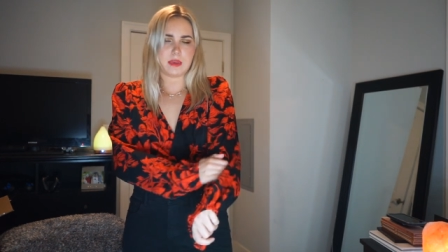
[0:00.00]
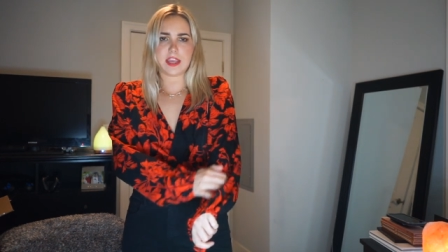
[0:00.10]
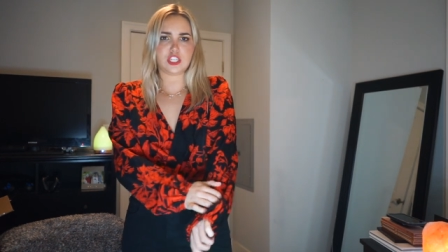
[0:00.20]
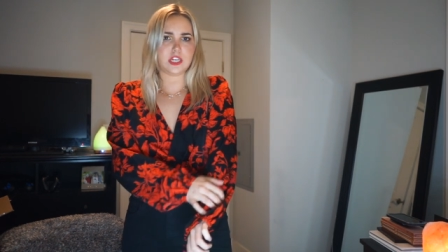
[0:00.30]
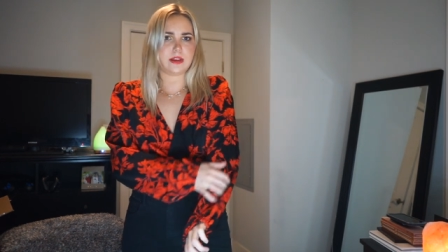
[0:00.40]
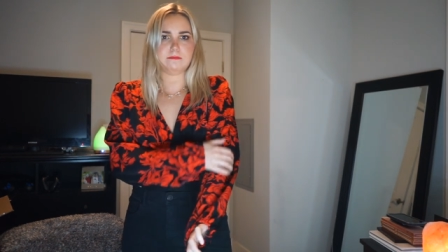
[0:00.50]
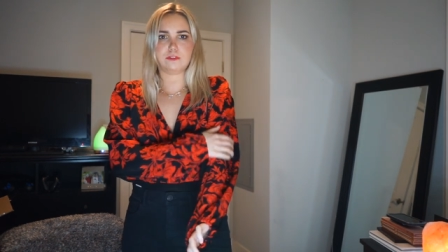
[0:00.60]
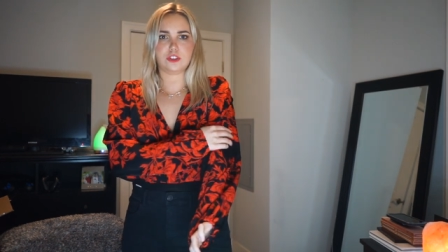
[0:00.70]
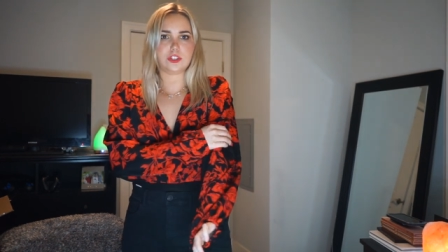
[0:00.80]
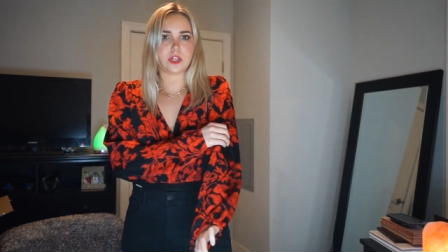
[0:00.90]
H&M
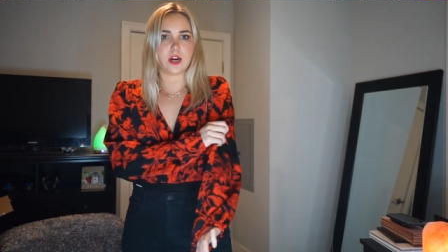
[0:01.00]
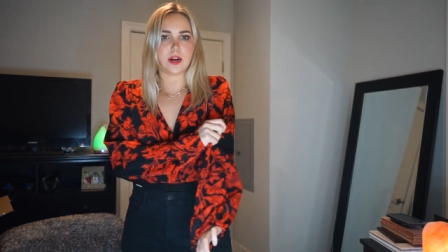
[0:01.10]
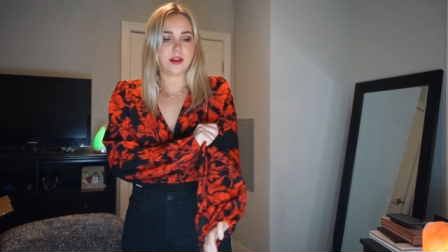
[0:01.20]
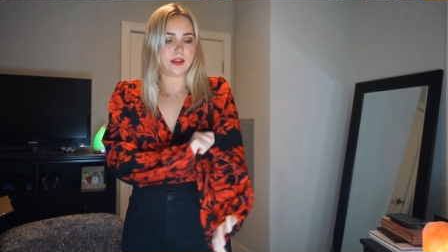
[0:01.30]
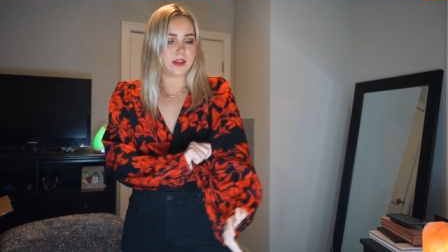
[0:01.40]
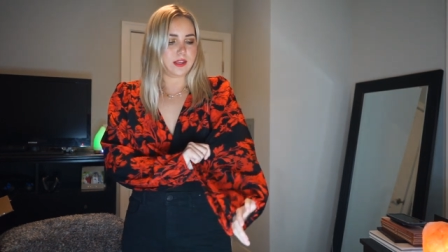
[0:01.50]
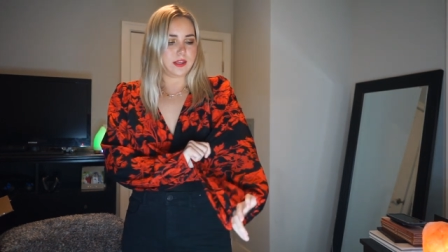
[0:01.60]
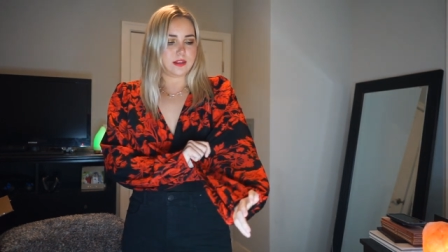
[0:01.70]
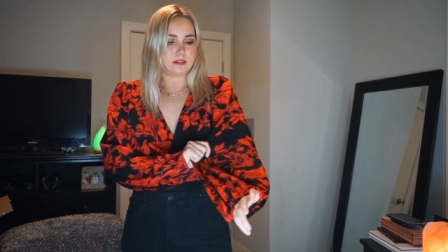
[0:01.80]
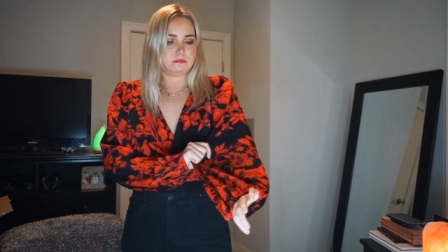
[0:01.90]
for sure,
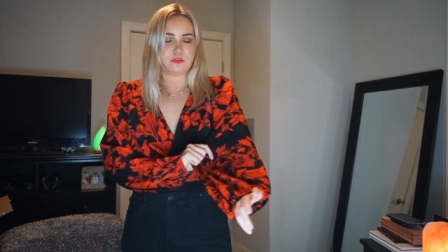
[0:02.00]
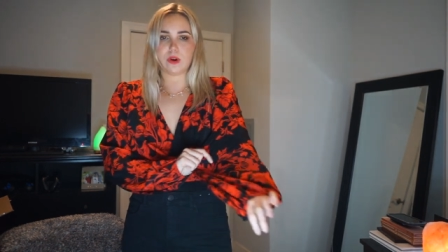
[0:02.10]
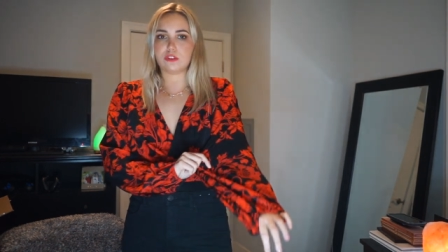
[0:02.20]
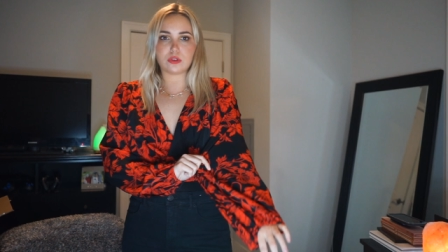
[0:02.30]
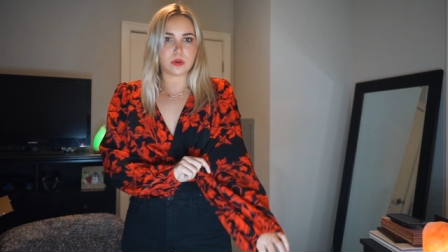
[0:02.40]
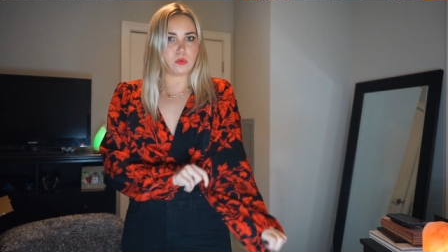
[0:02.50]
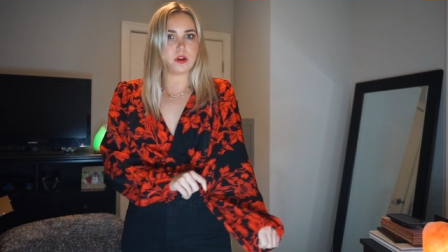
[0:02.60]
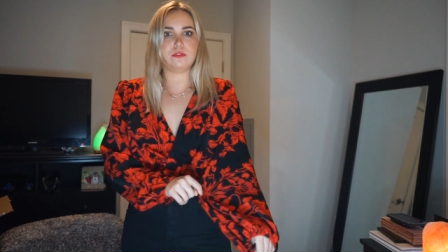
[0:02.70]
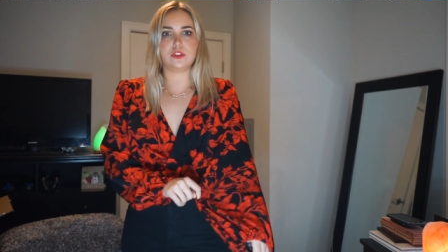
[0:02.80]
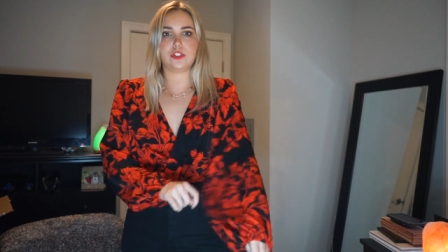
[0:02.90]
Forever
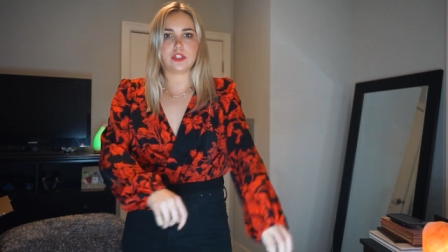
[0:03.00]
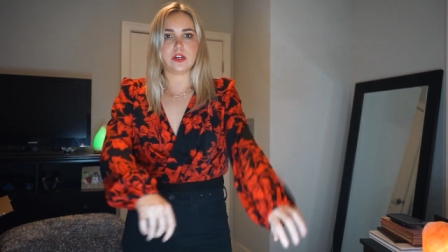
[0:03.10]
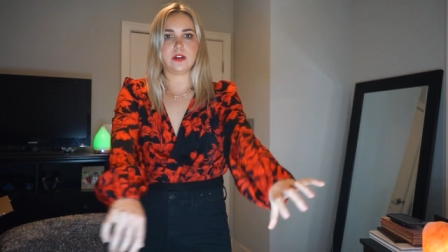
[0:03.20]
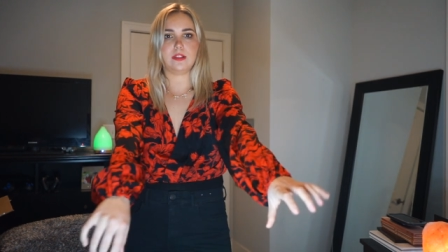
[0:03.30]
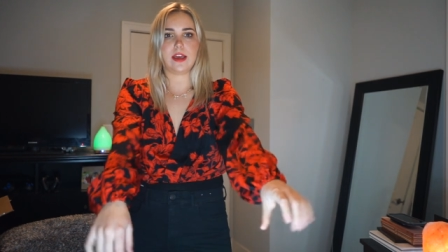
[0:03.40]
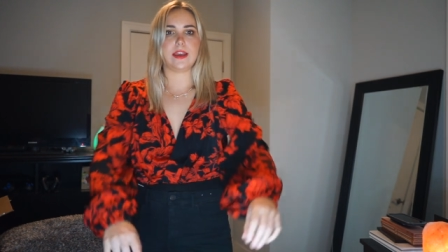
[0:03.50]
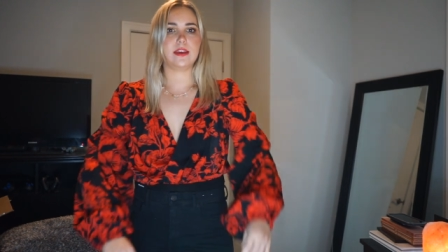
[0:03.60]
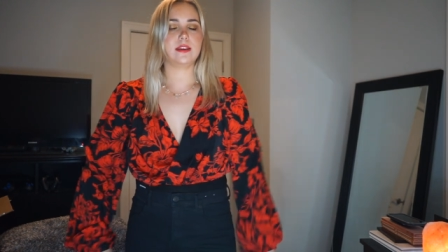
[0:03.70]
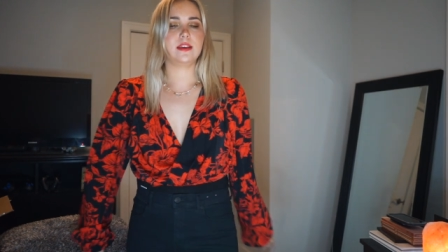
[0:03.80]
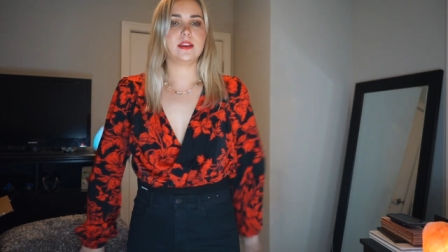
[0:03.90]
21 for sure, like
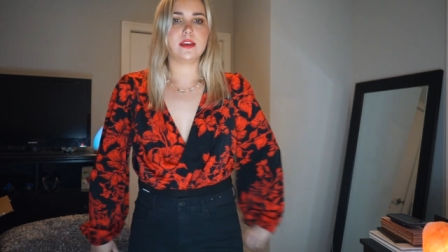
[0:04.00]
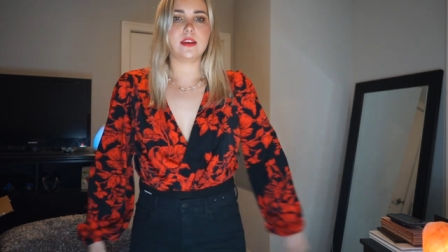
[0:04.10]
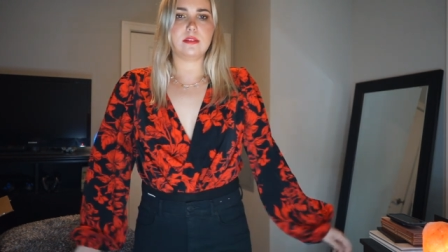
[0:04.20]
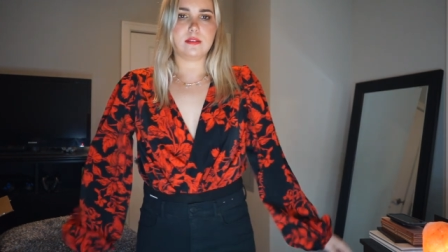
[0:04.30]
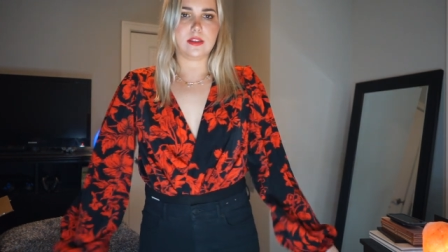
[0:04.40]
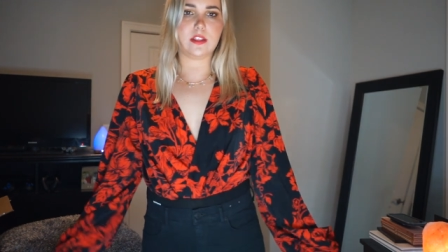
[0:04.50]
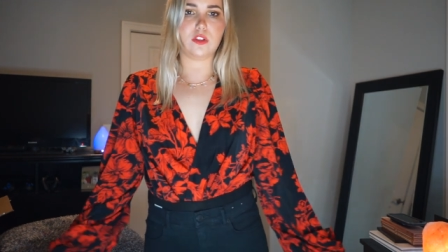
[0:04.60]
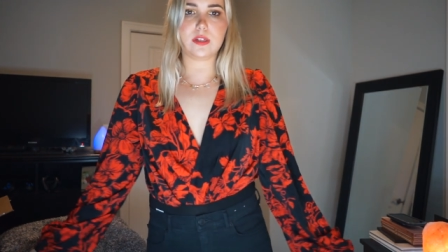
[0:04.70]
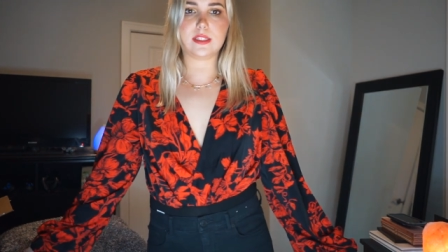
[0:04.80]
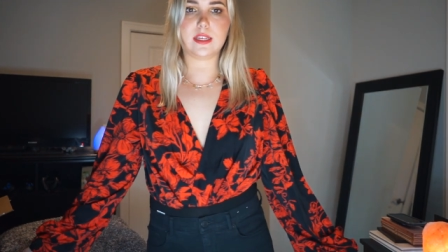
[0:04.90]
it
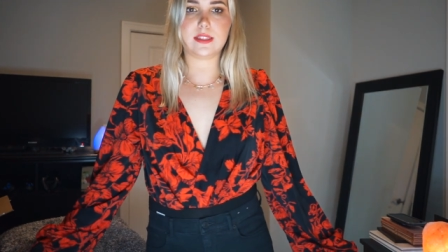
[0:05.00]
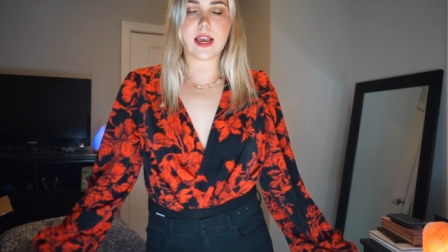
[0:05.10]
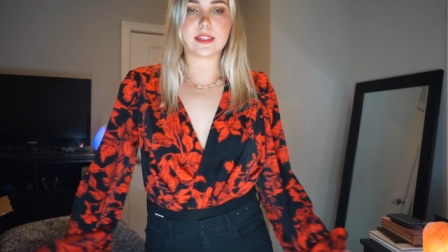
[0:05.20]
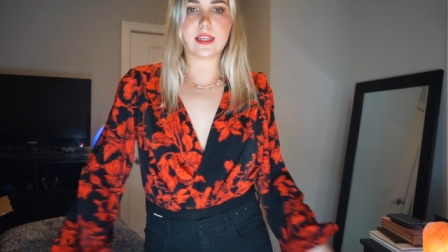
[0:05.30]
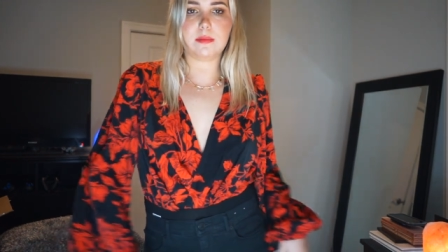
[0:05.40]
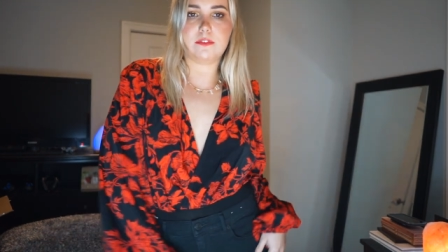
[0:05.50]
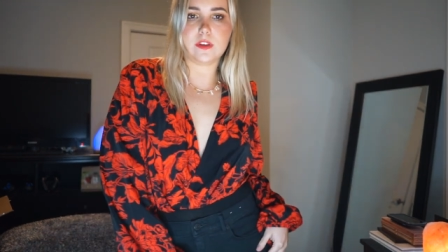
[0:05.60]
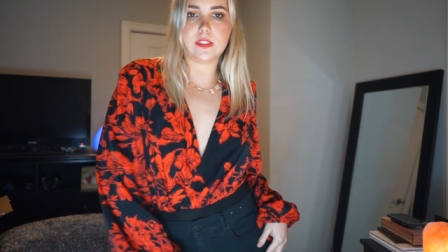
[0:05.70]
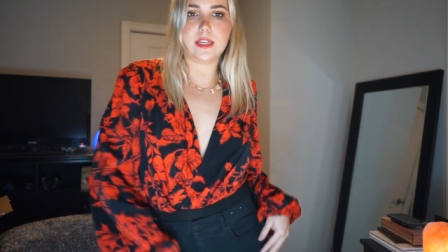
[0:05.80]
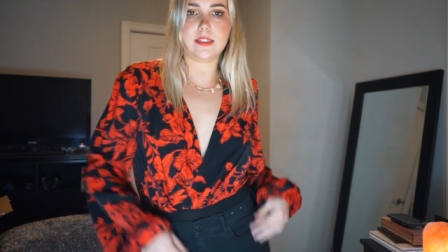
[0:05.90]
looks the exact same,
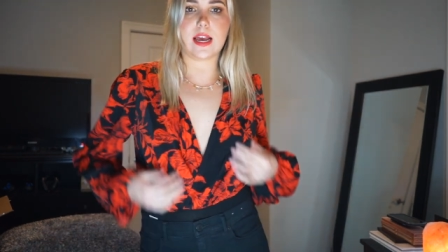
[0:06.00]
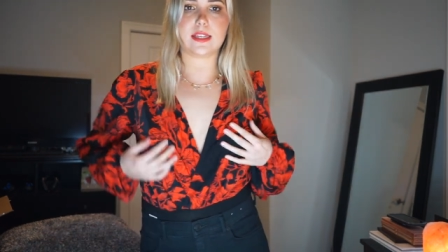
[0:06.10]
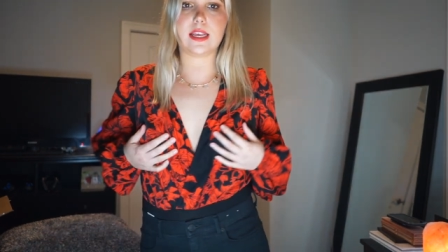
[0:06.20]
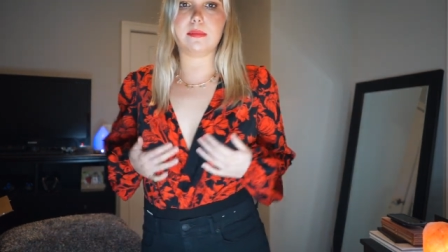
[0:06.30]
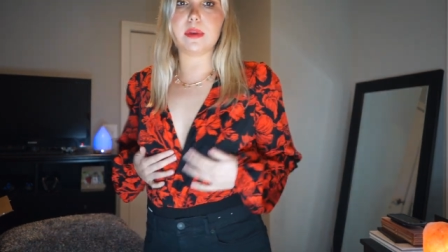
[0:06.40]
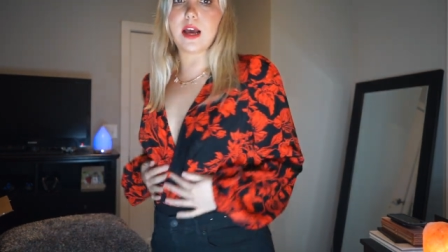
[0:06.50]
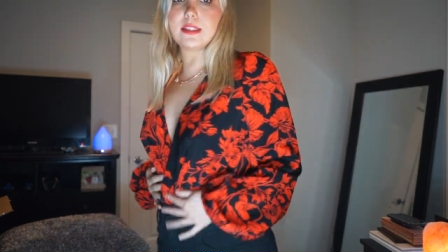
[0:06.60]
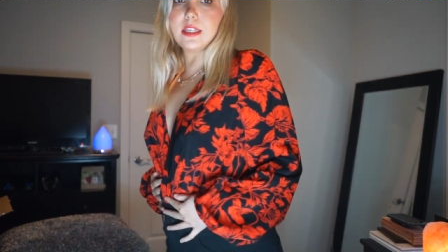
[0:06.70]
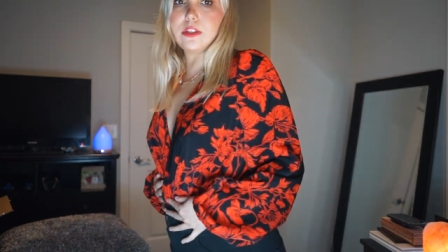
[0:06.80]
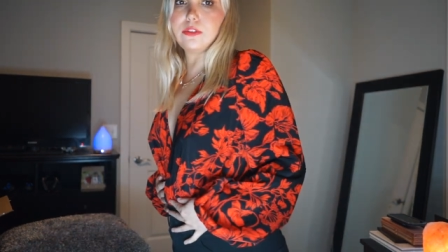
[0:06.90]
feels the exact same,
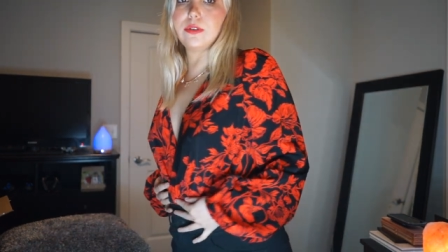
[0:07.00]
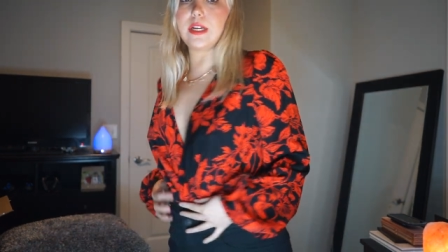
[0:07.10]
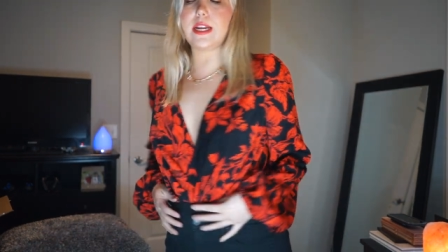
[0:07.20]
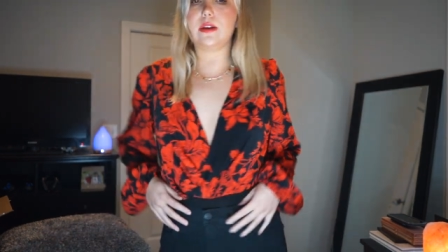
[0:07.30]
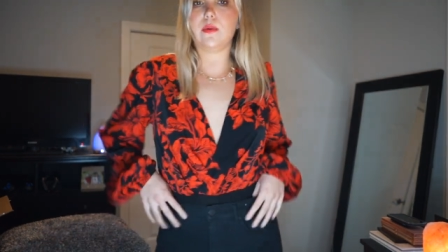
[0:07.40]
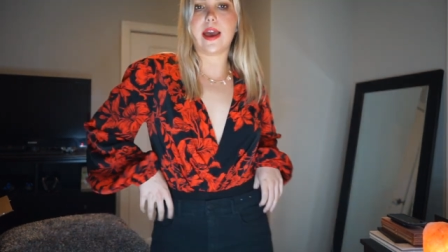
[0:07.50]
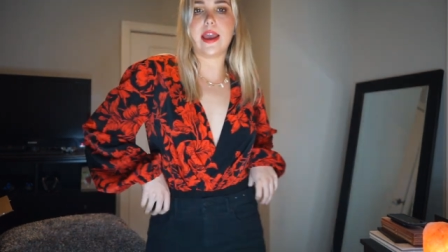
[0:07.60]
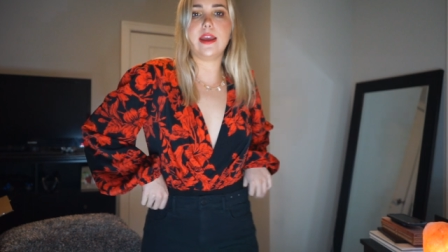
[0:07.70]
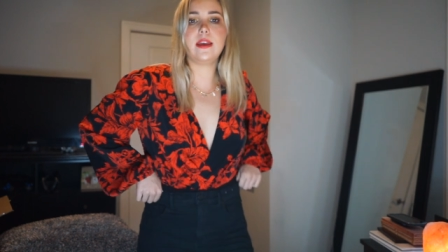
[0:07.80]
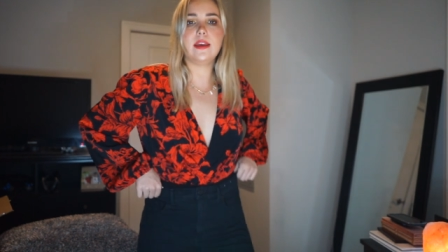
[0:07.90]
not see-through in any
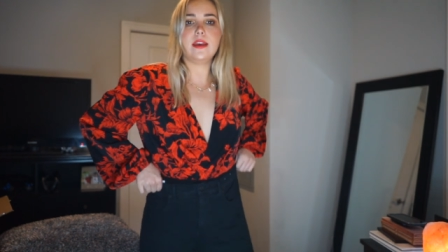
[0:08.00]
way.